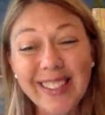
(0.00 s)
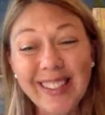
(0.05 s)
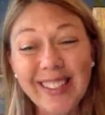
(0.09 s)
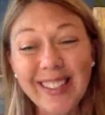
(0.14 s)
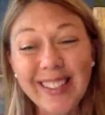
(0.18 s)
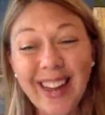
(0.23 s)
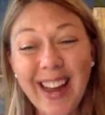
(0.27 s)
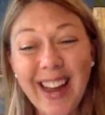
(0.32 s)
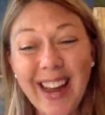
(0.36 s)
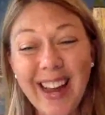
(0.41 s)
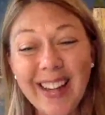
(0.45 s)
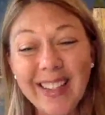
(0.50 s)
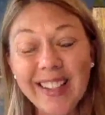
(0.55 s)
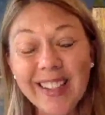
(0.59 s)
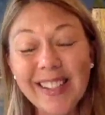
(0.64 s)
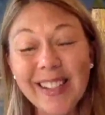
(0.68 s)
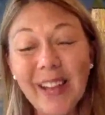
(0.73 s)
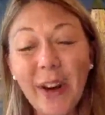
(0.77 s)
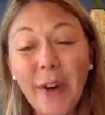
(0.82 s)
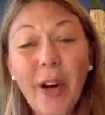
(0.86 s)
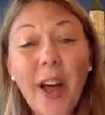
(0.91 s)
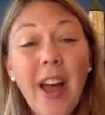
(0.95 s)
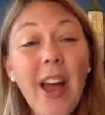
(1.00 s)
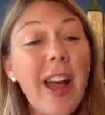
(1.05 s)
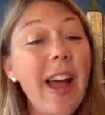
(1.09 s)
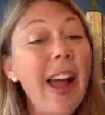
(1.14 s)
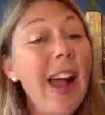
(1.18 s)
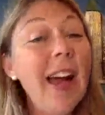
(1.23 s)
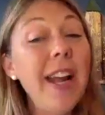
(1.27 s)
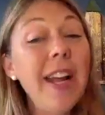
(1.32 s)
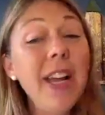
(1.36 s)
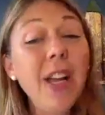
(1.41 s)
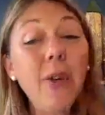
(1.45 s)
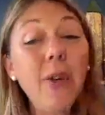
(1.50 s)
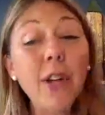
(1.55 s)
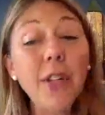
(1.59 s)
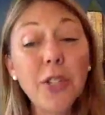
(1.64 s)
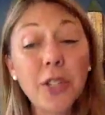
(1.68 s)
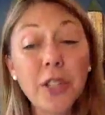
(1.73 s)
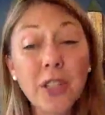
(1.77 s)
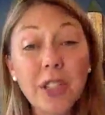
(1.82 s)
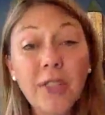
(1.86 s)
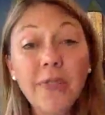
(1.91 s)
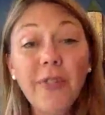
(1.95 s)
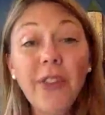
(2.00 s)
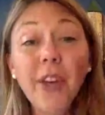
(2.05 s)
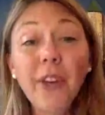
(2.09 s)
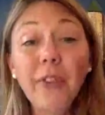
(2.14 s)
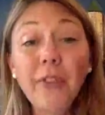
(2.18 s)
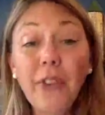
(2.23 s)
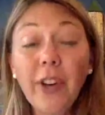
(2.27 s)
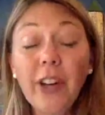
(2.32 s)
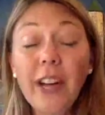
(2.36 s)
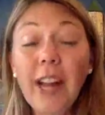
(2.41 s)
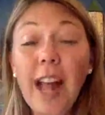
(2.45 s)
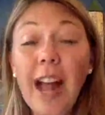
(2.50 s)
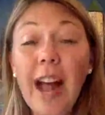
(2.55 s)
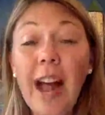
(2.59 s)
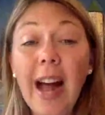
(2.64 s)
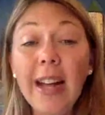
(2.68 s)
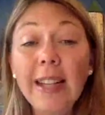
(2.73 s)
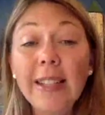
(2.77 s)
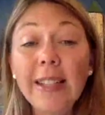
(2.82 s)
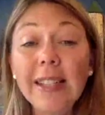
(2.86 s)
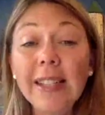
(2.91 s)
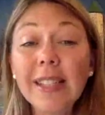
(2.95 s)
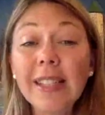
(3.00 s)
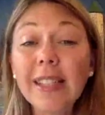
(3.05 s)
today, so any questions, feel free to ask.